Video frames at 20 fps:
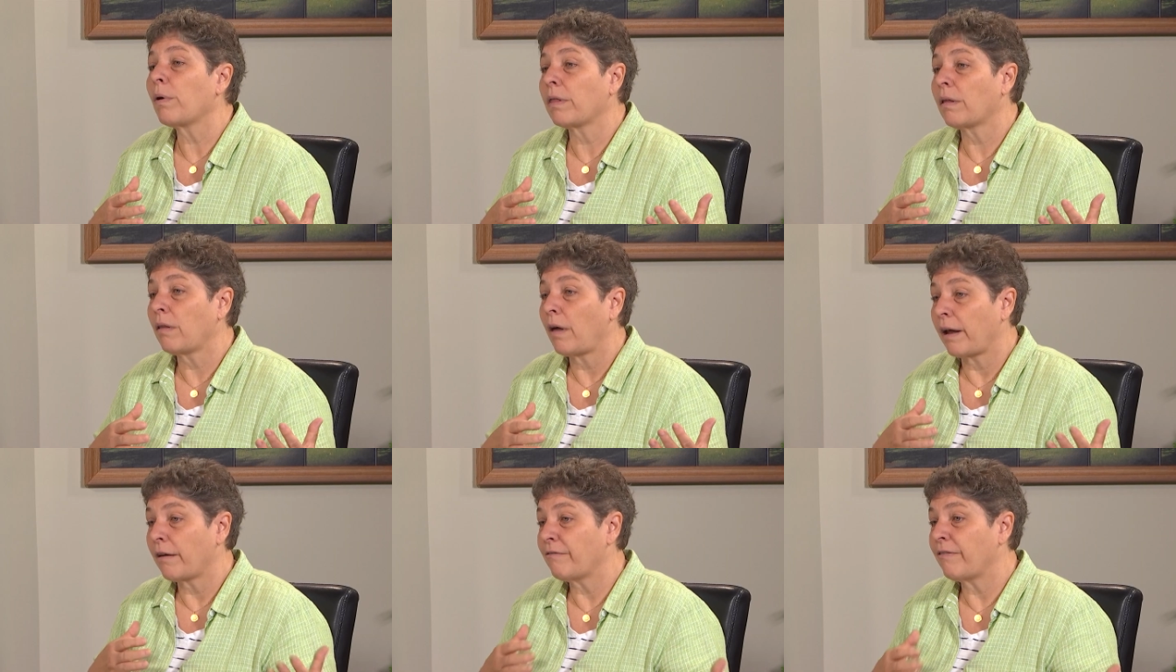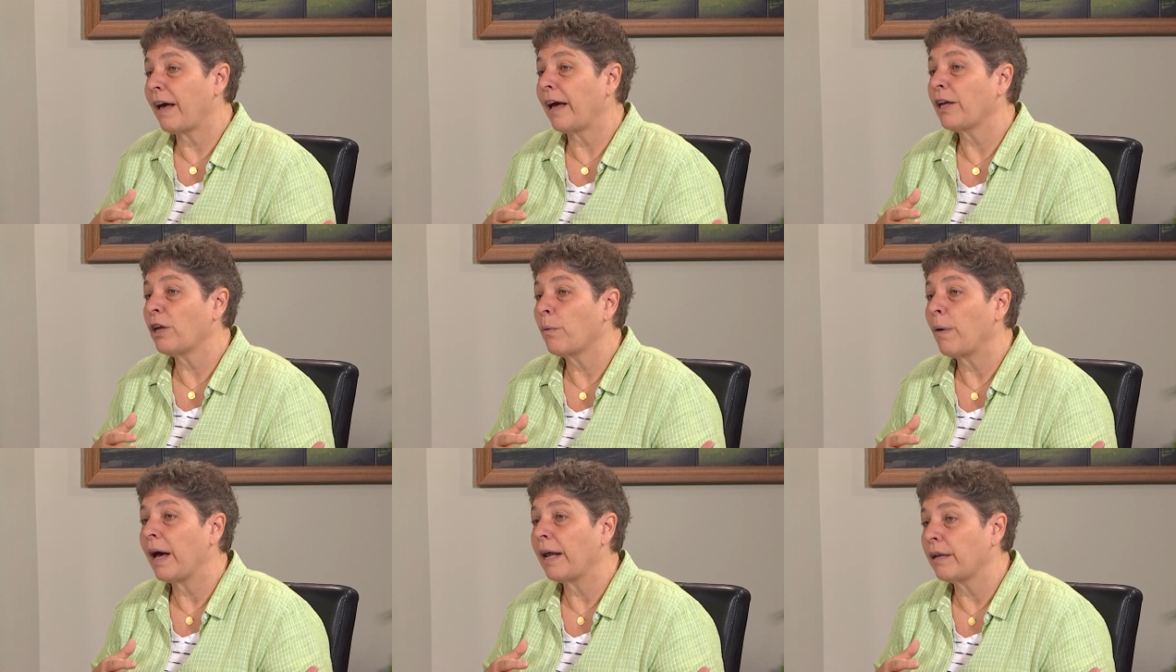with a lot of
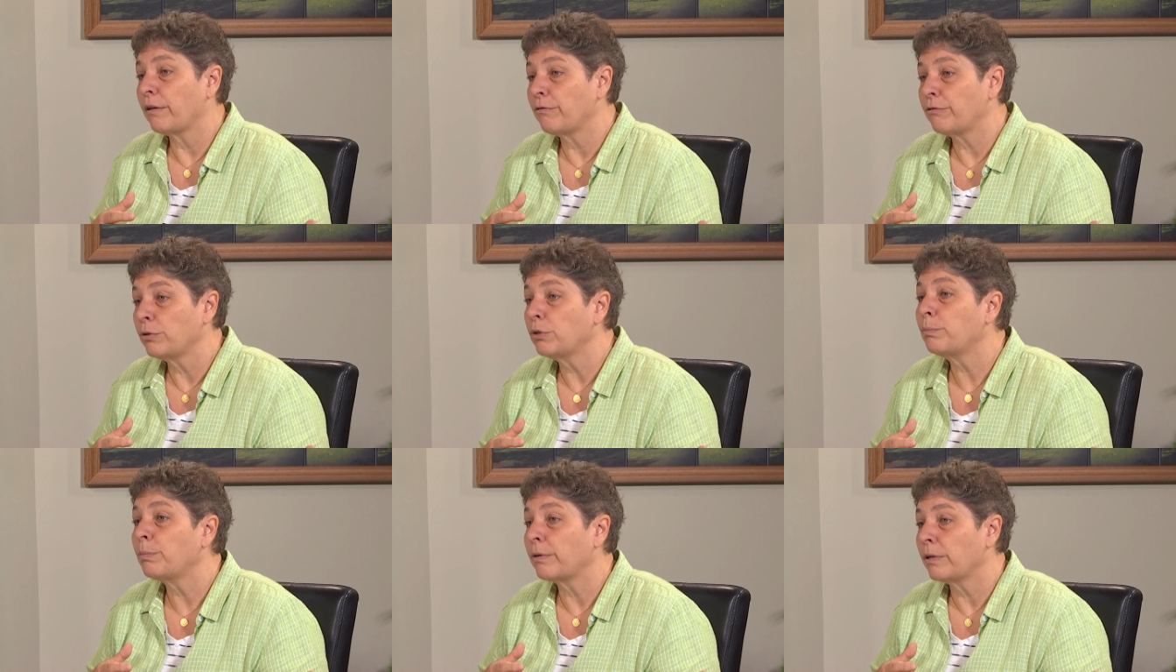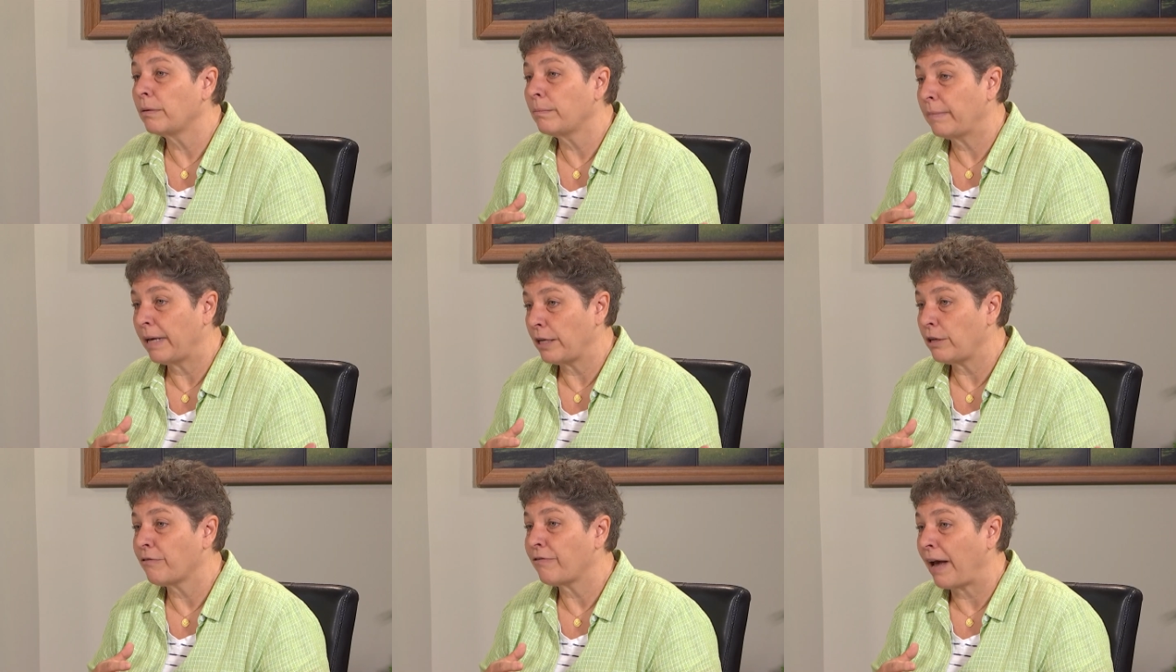value-added food
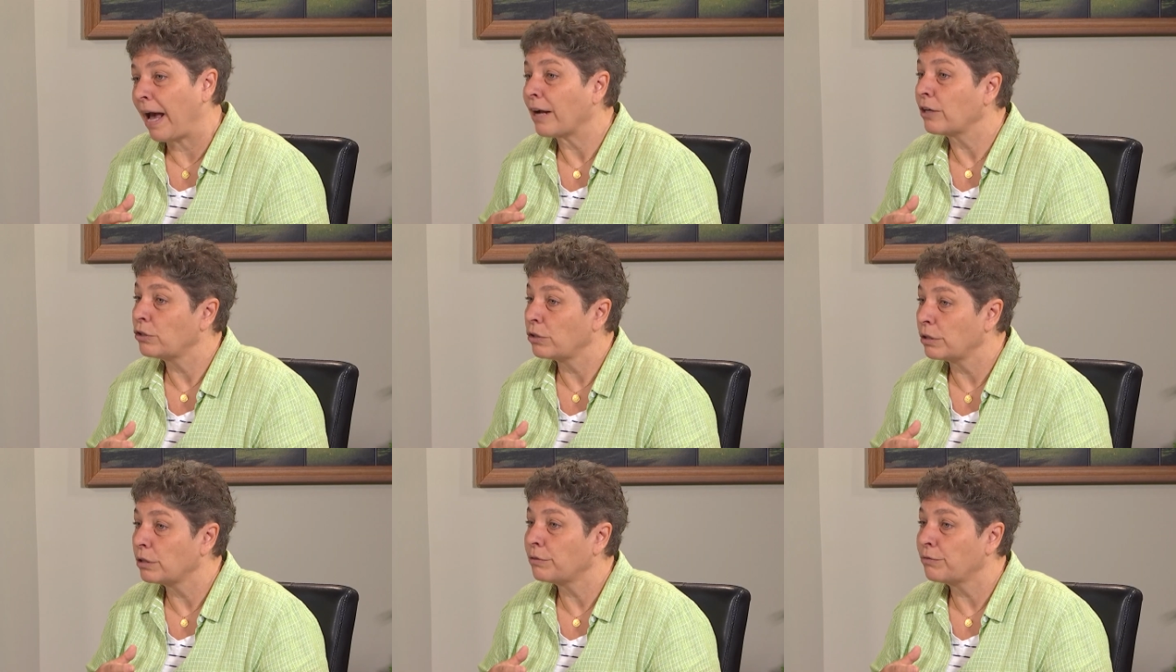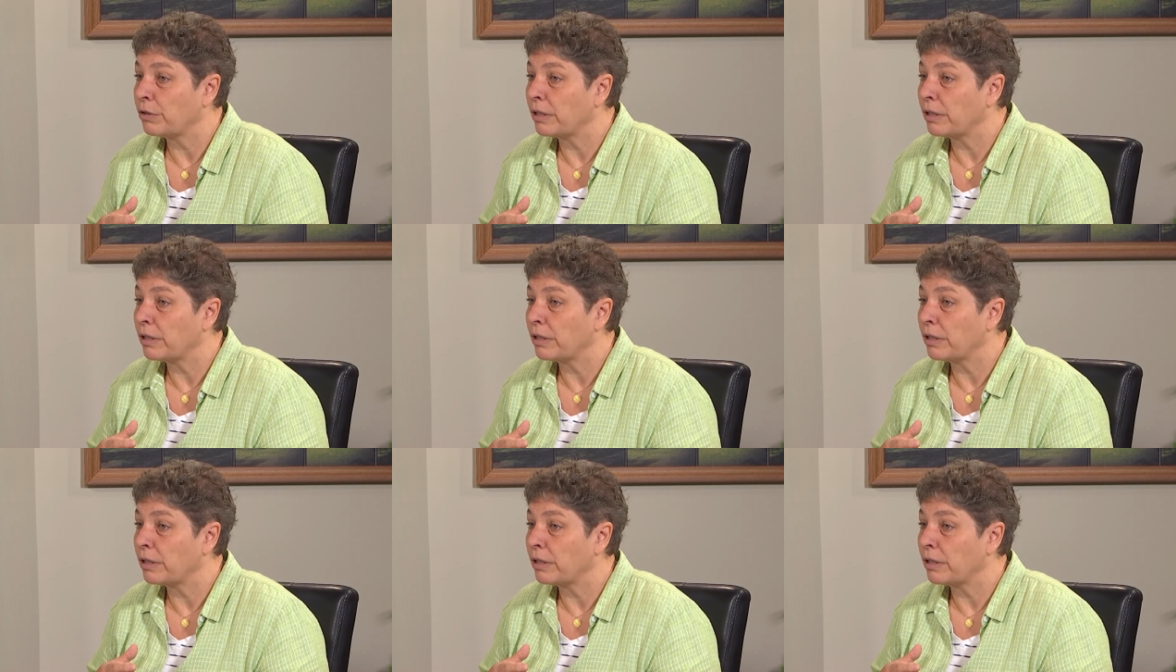manufacturers,